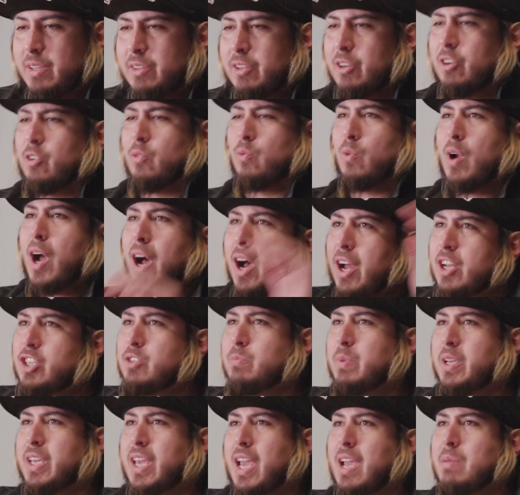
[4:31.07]
The
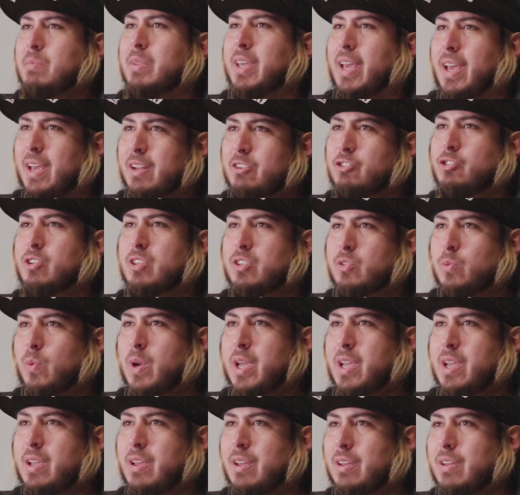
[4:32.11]
garage became the
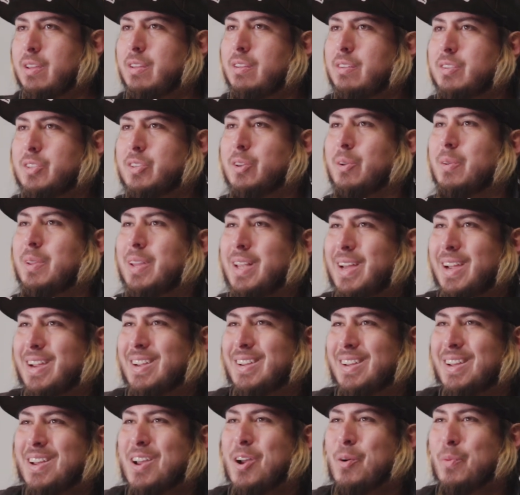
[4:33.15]
entranceway. So
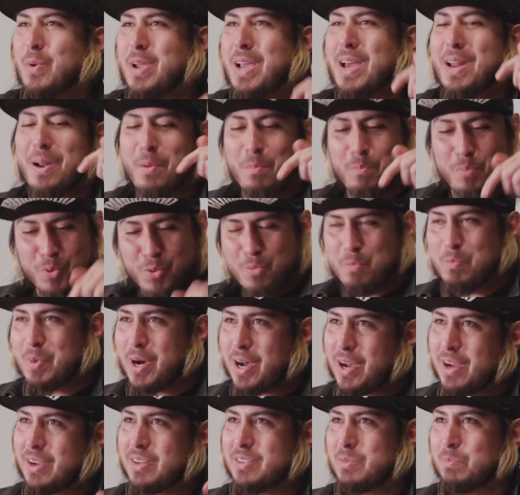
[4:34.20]
we had a
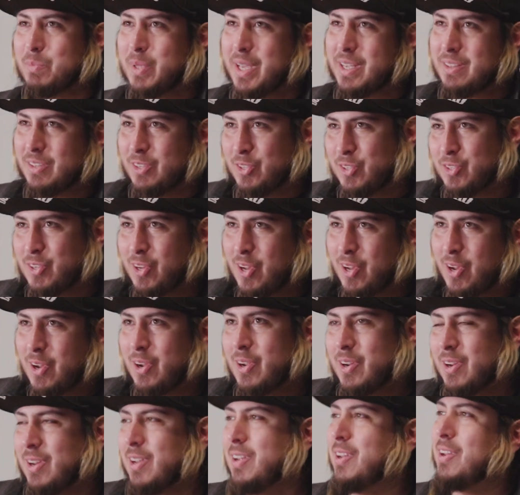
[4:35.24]
boombox, played the
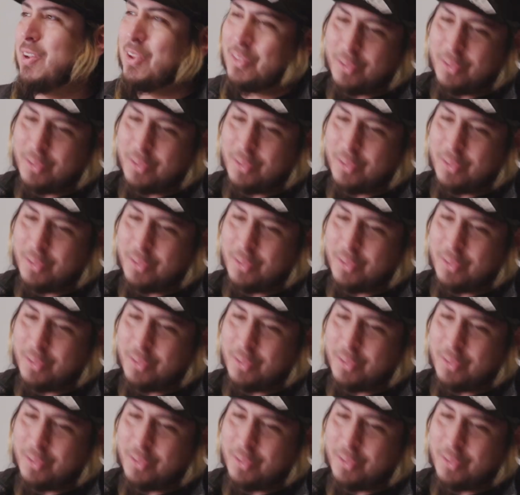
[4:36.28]
song.